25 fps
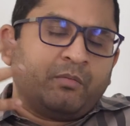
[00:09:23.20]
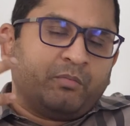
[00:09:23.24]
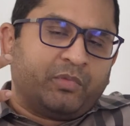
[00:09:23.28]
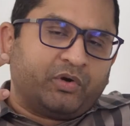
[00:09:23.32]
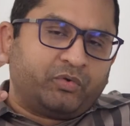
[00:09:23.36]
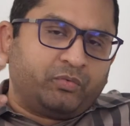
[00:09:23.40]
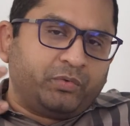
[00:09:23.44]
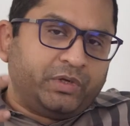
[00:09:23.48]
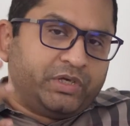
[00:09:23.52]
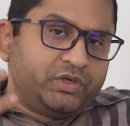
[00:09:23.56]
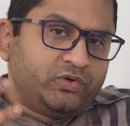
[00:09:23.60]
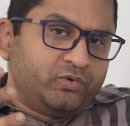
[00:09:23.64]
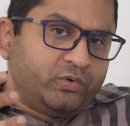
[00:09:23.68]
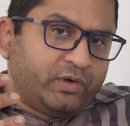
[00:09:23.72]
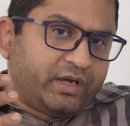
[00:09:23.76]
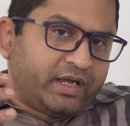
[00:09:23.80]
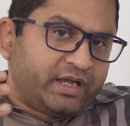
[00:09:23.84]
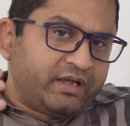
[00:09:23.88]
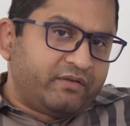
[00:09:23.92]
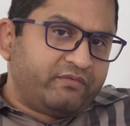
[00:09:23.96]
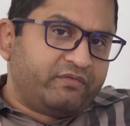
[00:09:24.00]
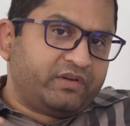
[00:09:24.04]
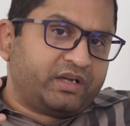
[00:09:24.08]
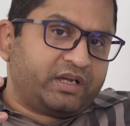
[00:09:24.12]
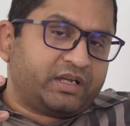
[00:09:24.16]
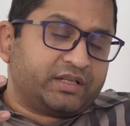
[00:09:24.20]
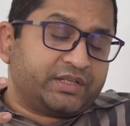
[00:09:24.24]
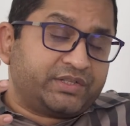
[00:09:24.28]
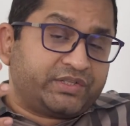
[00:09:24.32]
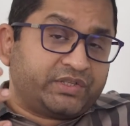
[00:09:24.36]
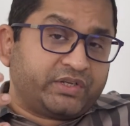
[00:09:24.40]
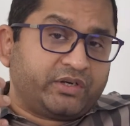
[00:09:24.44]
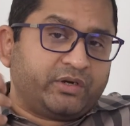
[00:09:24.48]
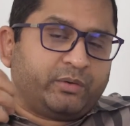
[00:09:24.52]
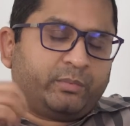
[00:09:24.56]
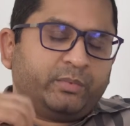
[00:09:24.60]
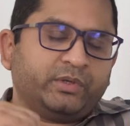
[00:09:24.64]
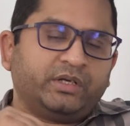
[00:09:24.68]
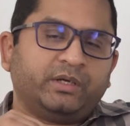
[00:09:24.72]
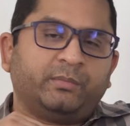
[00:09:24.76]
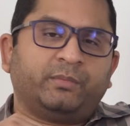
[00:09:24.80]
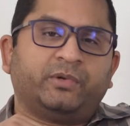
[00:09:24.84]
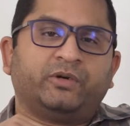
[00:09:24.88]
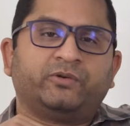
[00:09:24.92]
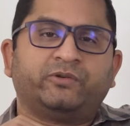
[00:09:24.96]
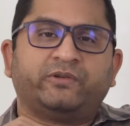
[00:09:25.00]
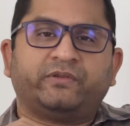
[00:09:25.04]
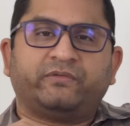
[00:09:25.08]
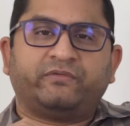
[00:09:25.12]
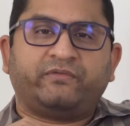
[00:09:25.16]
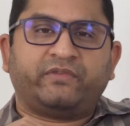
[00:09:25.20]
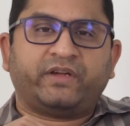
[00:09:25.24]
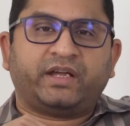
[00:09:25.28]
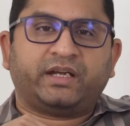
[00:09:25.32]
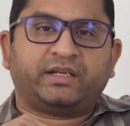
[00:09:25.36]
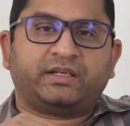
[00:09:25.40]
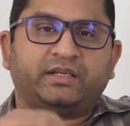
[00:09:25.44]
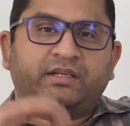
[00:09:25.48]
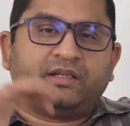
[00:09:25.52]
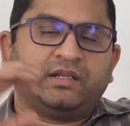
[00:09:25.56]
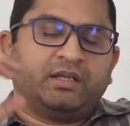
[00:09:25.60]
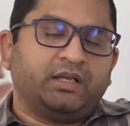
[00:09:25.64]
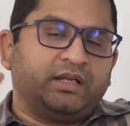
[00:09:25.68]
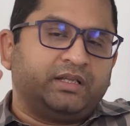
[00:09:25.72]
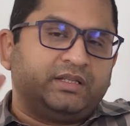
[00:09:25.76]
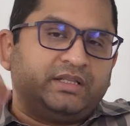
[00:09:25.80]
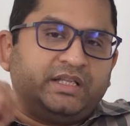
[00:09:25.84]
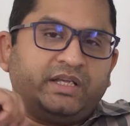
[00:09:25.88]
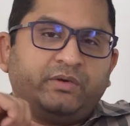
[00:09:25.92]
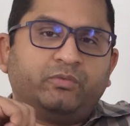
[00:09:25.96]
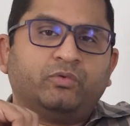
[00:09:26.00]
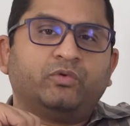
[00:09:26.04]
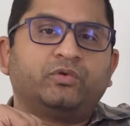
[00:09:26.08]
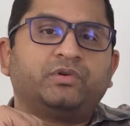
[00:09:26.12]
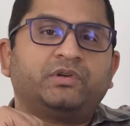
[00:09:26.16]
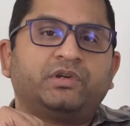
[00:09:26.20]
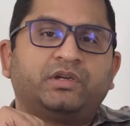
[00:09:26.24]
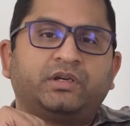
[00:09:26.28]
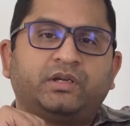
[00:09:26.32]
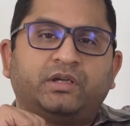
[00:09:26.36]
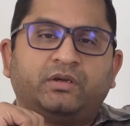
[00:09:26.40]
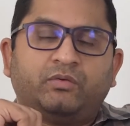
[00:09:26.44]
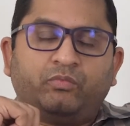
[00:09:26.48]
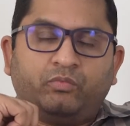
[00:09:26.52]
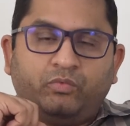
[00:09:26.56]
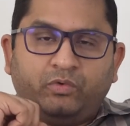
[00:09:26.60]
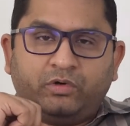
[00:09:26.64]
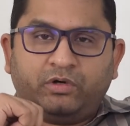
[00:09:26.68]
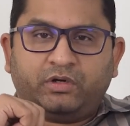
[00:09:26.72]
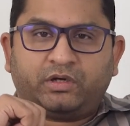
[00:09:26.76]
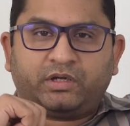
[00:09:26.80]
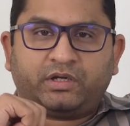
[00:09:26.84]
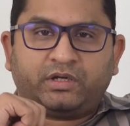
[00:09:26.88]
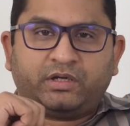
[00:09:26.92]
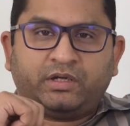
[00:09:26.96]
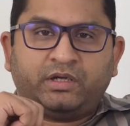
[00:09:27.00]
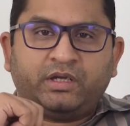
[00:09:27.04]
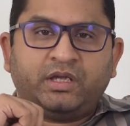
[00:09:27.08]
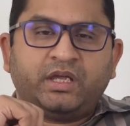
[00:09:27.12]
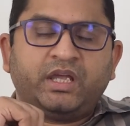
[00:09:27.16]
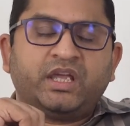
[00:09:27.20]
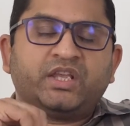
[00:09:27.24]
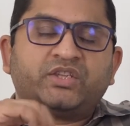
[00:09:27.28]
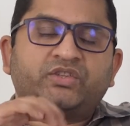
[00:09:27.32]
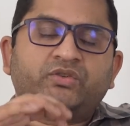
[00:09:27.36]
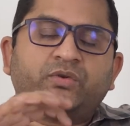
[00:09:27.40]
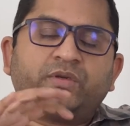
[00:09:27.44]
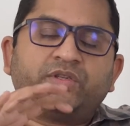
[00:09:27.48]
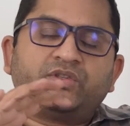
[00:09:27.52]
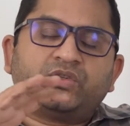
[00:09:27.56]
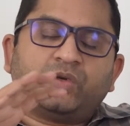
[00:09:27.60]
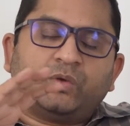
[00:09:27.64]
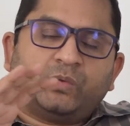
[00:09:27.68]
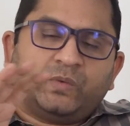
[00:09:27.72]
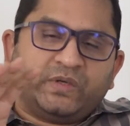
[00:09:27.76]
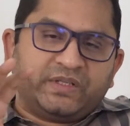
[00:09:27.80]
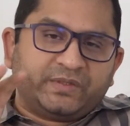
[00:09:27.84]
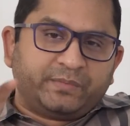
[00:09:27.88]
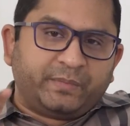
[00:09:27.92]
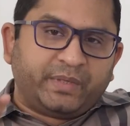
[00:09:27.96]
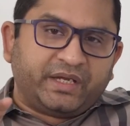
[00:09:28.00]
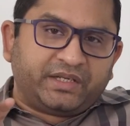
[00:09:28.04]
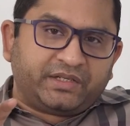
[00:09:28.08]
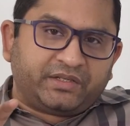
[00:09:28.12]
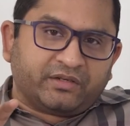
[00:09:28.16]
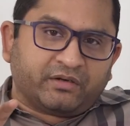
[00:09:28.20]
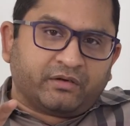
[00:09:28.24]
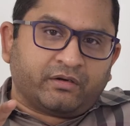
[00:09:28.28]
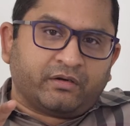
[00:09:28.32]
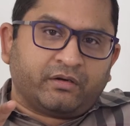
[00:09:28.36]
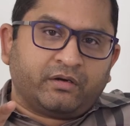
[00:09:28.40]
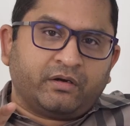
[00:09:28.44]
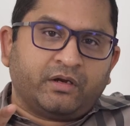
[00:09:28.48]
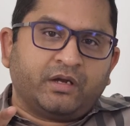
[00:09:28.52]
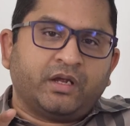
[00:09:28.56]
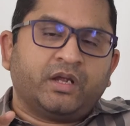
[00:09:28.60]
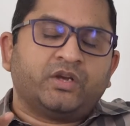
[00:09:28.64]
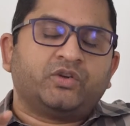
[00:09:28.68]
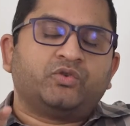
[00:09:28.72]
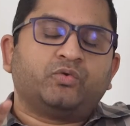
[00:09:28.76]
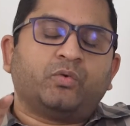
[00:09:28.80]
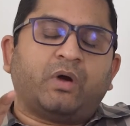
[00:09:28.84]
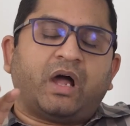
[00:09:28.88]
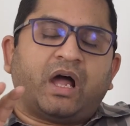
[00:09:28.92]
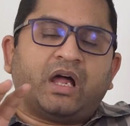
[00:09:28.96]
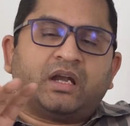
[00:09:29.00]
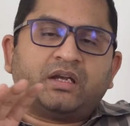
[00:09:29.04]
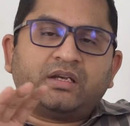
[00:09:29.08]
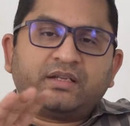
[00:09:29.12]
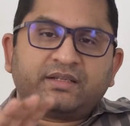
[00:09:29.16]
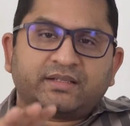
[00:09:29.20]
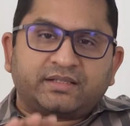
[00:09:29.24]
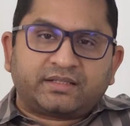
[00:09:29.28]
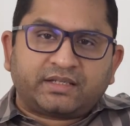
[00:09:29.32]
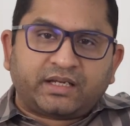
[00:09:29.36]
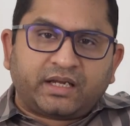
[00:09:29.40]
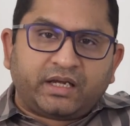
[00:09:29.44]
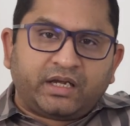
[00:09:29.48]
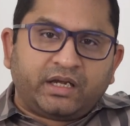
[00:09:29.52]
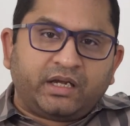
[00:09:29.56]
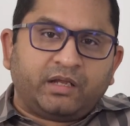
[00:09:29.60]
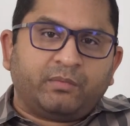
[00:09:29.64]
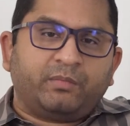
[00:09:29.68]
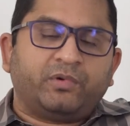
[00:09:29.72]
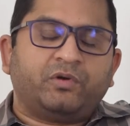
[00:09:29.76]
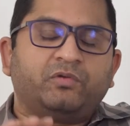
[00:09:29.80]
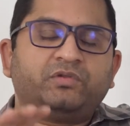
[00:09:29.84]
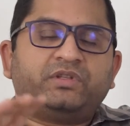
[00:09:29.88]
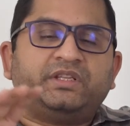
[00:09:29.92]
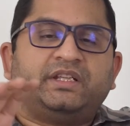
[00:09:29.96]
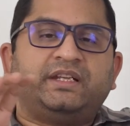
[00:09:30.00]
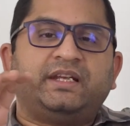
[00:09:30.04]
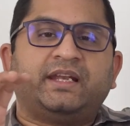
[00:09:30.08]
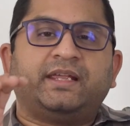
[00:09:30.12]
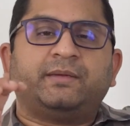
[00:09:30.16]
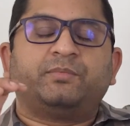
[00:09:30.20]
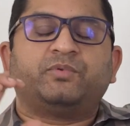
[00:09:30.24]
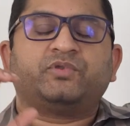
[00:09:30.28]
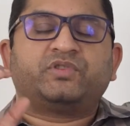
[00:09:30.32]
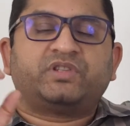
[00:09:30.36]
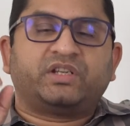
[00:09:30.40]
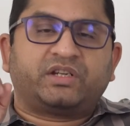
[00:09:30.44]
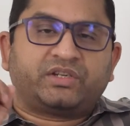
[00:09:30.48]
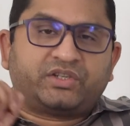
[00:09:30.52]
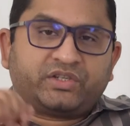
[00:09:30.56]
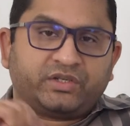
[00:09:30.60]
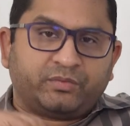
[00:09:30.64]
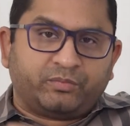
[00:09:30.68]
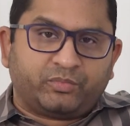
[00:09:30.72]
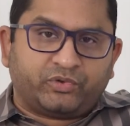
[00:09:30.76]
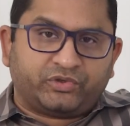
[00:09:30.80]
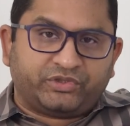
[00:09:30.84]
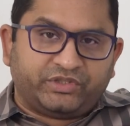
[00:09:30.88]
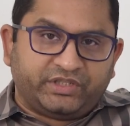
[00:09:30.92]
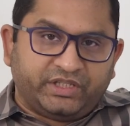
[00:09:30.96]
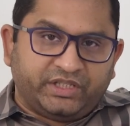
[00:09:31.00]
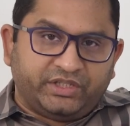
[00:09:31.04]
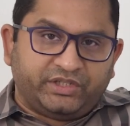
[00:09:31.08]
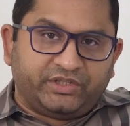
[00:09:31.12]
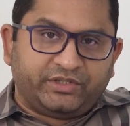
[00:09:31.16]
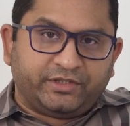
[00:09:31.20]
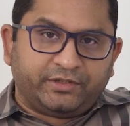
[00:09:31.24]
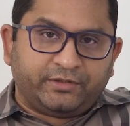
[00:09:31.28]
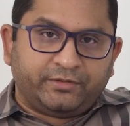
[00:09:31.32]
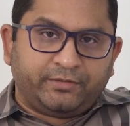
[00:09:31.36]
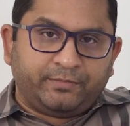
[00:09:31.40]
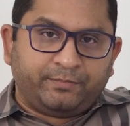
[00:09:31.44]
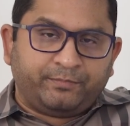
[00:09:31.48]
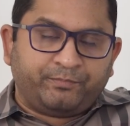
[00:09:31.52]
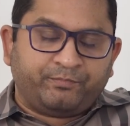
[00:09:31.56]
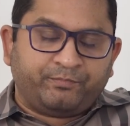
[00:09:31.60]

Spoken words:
But when you have a considerable amount of fat, they won't work. So it's always better to understand about the liposuction procedure,